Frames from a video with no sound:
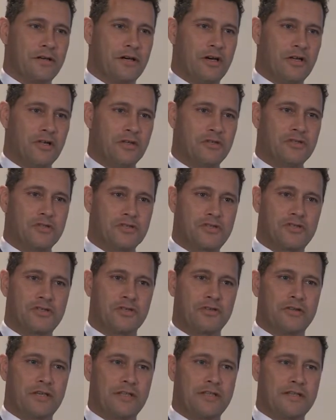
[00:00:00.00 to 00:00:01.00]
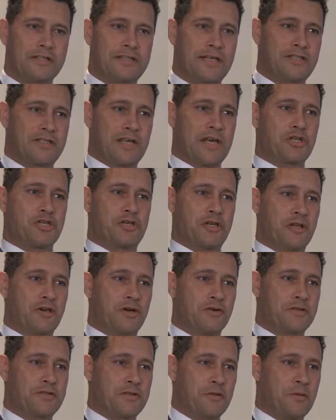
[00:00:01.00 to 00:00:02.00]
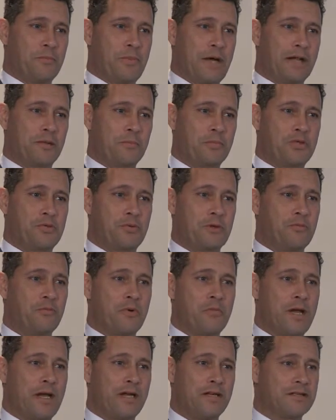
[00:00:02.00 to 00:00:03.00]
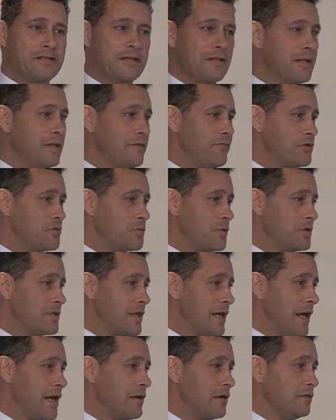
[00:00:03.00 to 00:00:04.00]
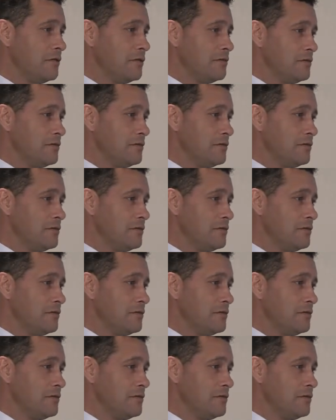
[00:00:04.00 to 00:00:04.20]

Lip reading: and understood that this is actually also a battle between Remainers and Leavers once again.